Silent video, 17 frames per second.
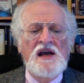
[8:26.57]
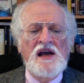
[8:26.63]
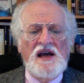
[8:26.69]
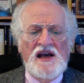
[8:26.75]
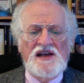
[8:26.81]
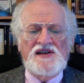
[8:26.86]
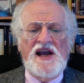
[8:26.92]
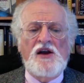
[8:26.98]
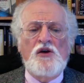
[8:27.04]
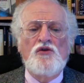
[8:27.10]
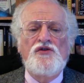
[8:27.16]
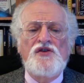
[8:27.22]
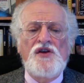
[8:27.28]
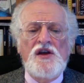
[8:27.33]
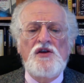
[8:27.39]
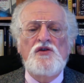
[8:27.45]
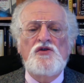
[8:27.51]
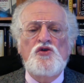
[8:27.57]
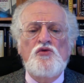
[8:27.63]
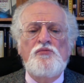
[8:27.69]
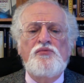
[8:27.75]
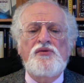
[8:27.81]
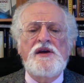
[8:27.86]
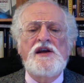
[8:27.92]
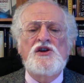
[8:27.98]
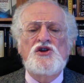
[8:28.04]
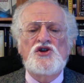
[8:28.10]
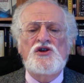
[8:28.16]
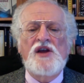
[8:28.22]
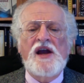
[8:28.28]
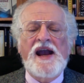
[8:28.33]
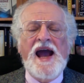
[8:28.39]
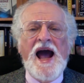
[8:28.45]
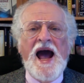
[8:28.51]
as I continue to bridge the
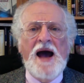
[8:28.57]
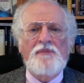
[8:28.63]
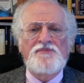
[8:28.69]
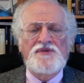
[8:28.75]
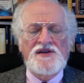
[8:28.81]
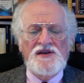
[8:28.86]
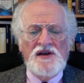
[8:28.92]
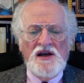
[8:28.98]
gaps